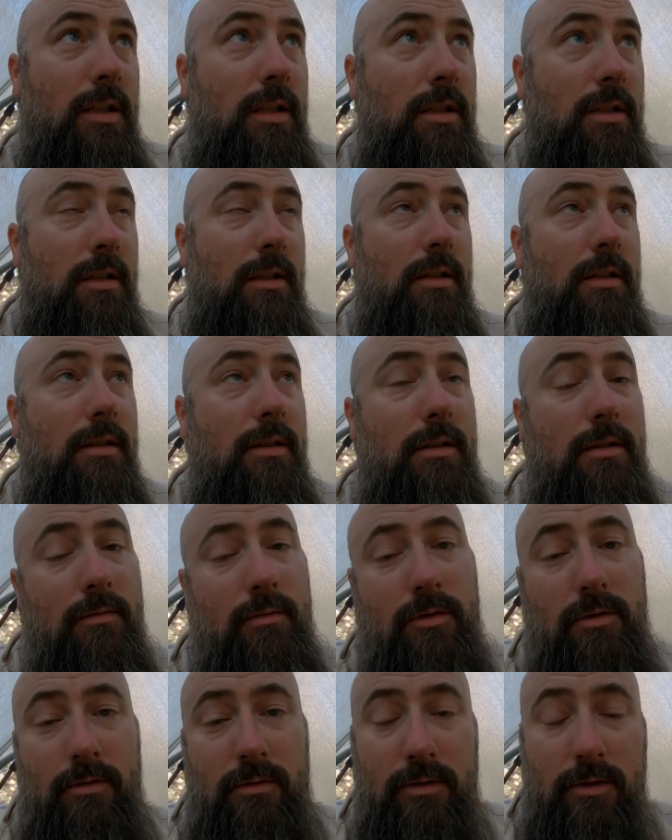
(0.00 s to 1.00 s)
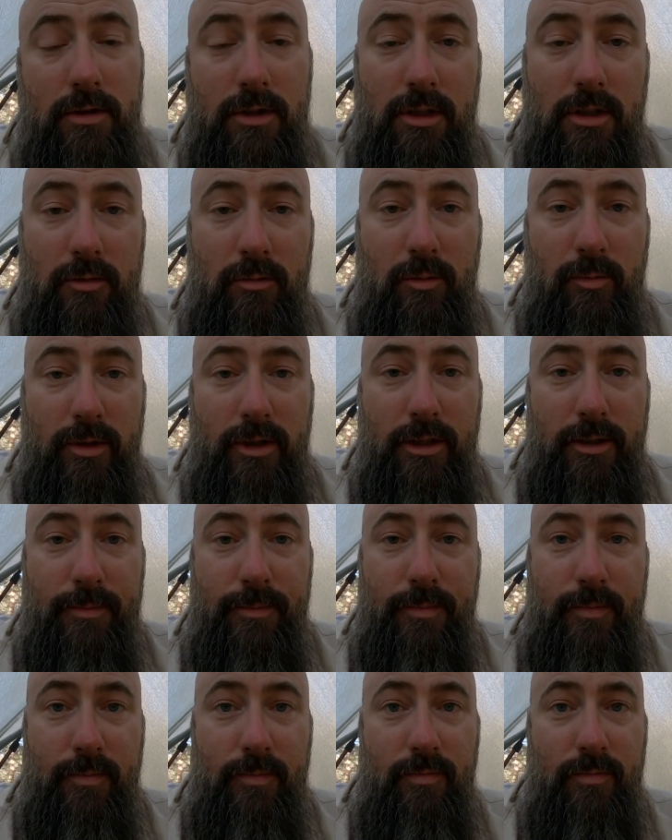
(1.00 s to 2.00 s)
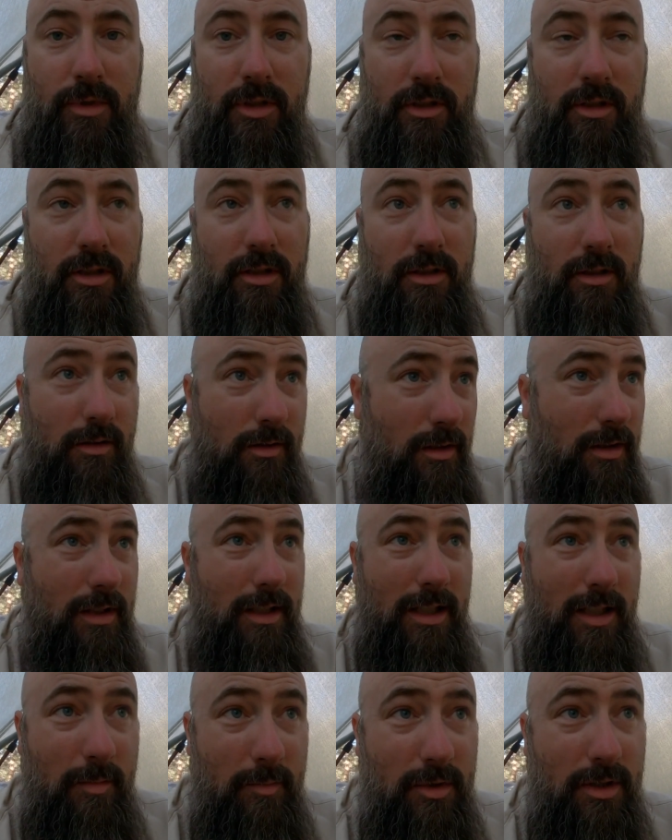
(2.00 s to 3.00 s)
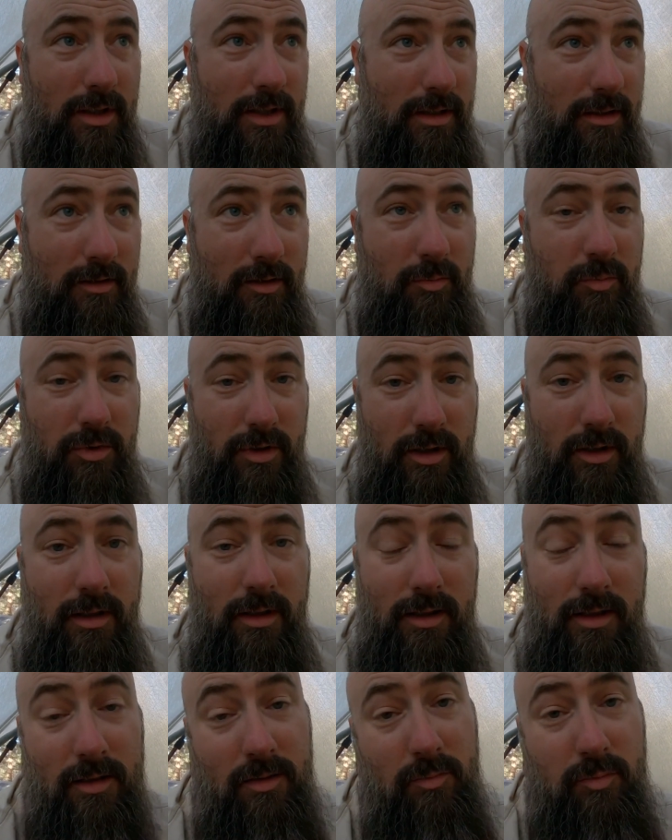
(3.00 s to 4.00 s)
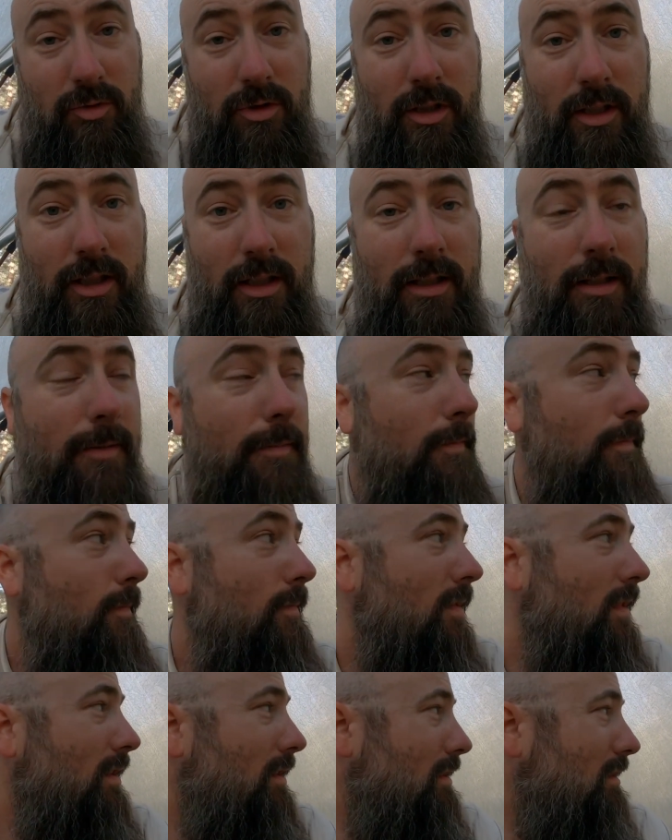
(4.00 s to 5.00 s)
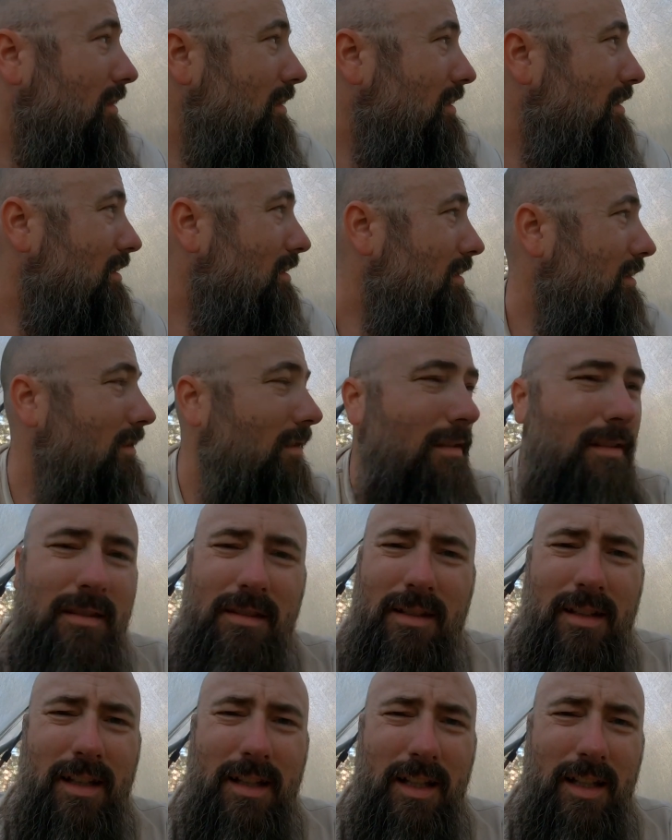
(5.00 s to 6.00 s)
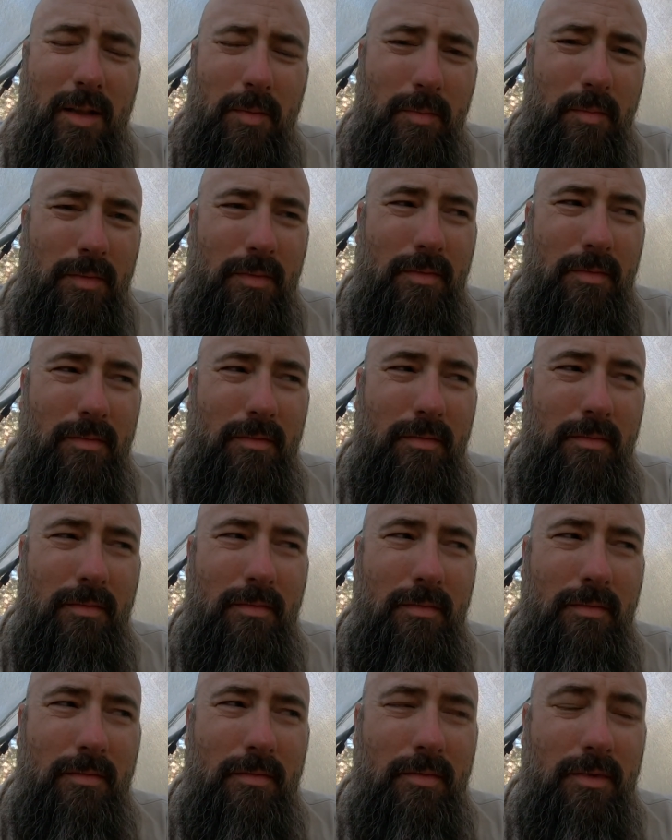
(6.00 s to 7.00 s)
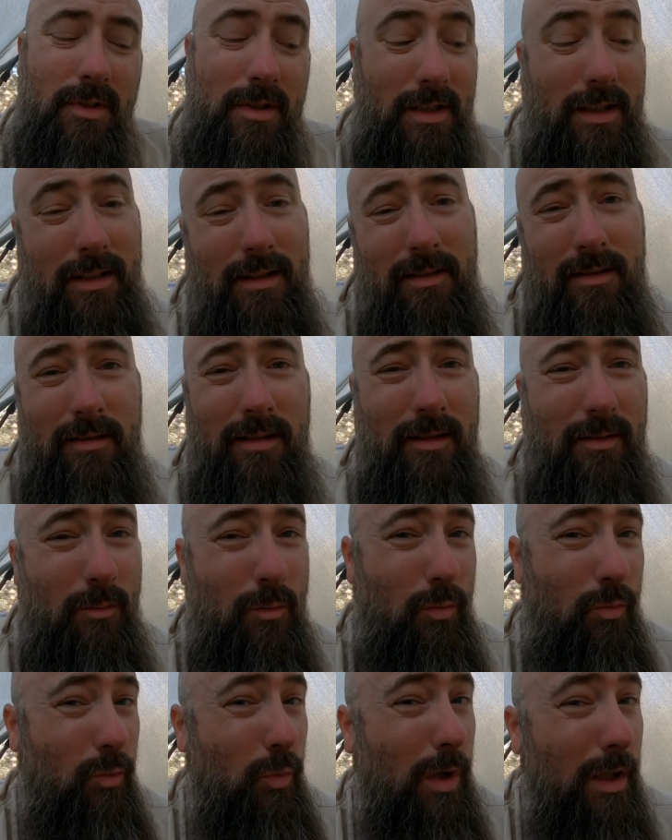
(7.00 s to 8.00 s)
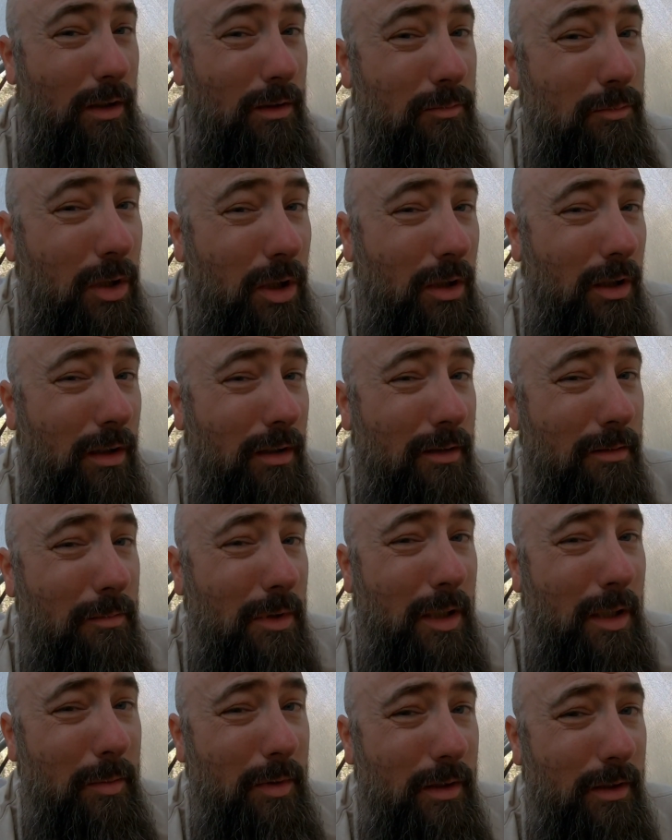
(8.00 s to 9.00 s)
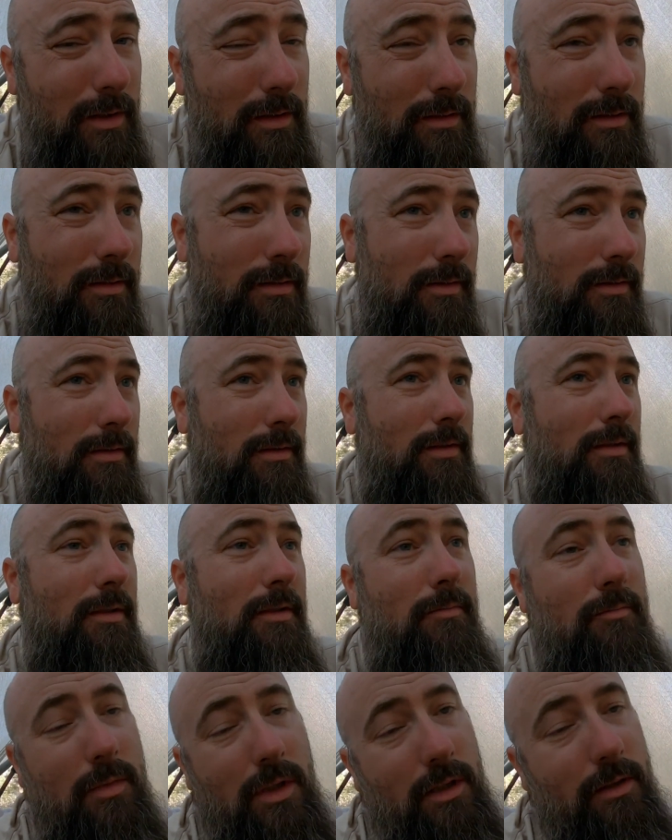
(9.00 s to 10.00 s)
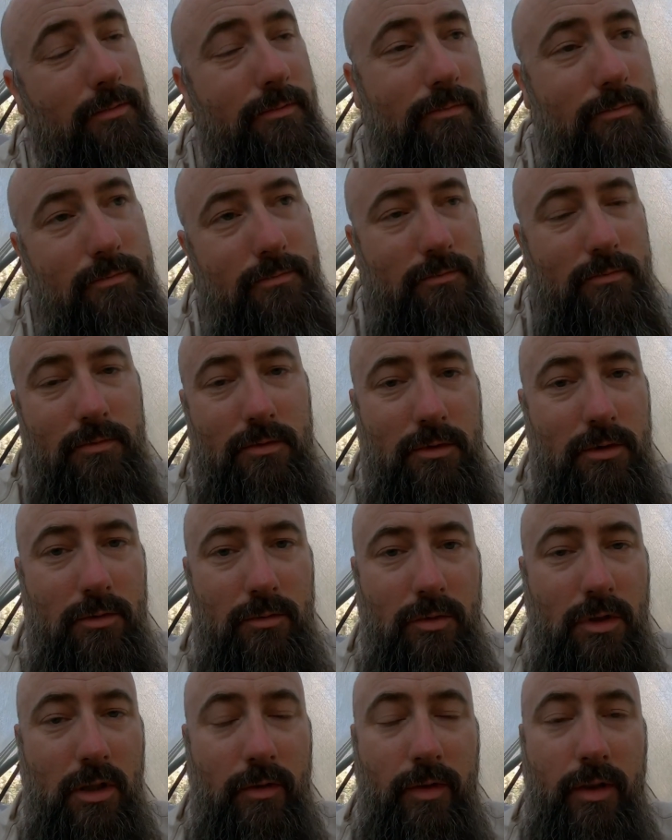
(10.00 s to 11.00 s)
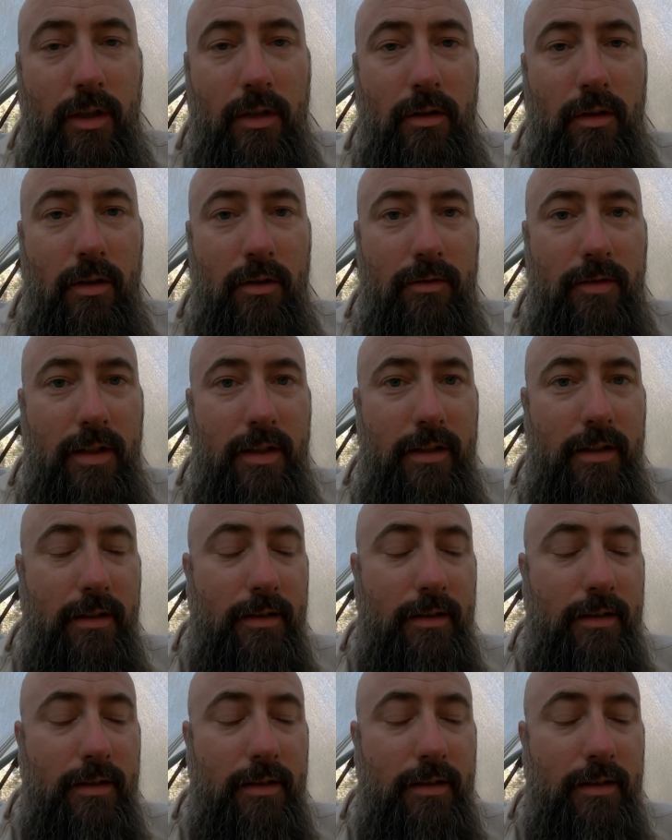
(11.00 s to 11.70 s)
And then we'll be it. But the campsite here is pretty. It's pretty. The campsites are not well marked in my opinion, but whatever, you can find it.